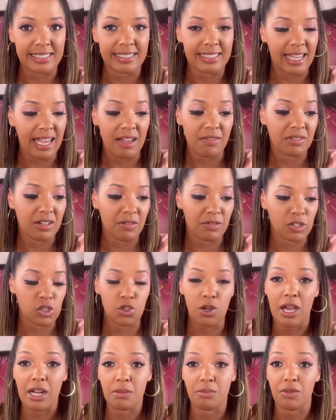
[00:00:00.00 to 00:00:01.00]
I've never
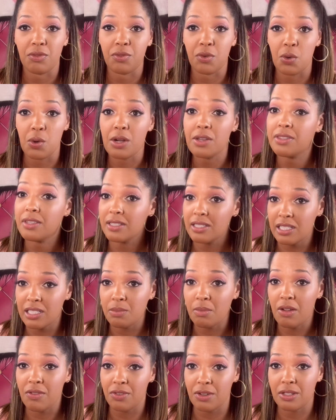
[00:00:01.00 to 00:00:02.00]
tried it before. This is my
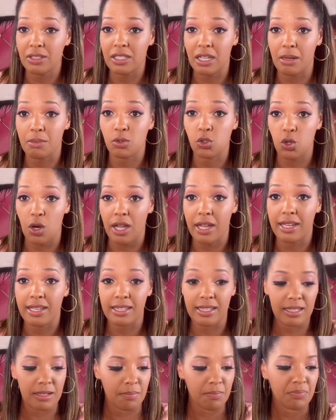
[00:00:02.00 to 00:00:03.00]
first time trying
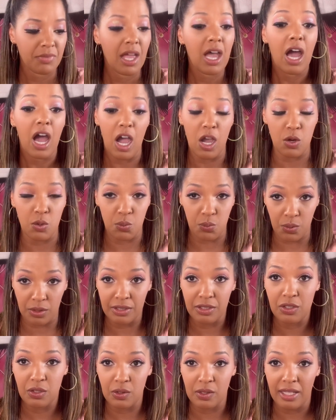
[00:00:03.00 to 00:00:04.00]
it. I really
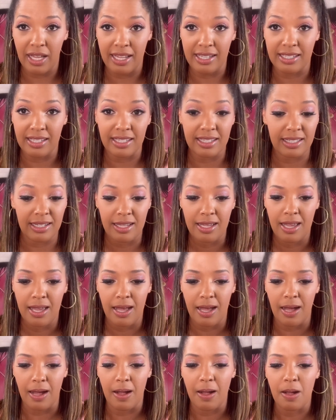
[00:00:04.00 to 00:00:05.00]
do like it.
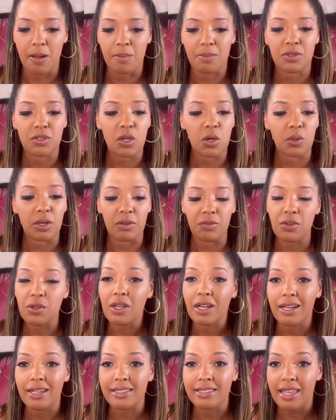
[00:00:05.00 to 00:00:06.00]
So if you
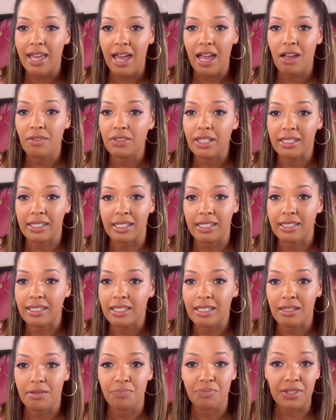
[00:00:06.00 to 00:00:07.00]
guys have like
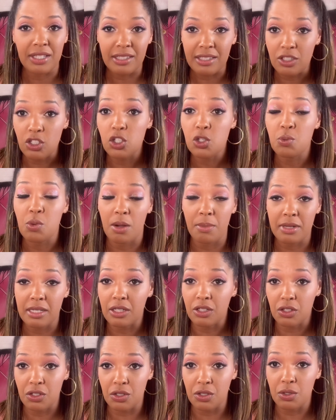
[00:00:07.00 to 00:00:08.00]
anything that you want me to
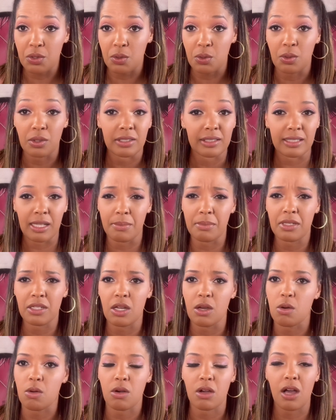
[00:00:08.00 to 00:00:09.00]
do, let me
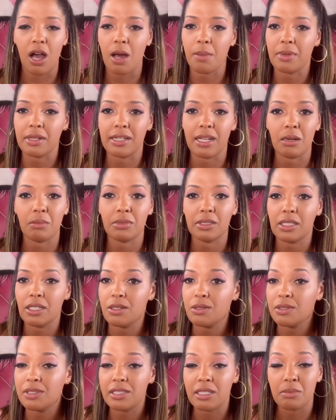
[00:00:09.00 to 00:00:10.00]
know. Comment down below,
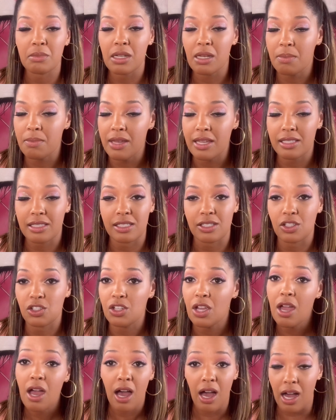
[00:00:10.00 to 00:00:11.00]
send me a message.
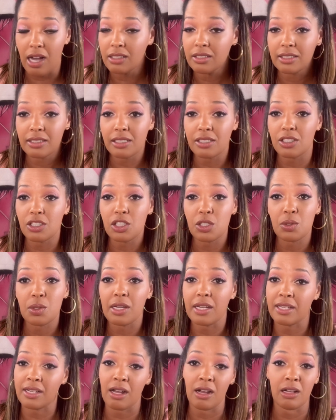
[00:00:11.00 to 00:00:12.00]
I'll look into it
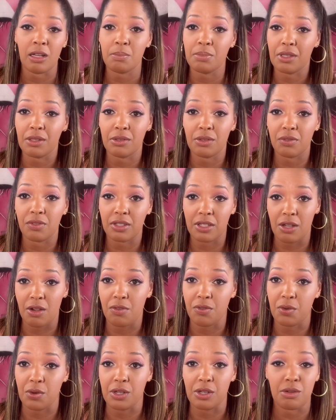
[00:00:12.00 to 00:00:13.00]
and I'll upload the video
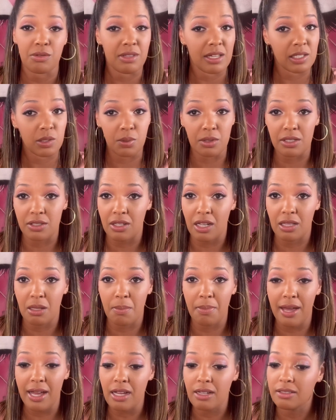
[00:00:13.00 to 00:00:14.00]
for you. That's what it's all
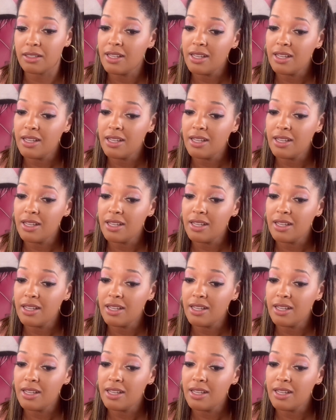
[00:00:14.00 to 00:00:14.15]
about.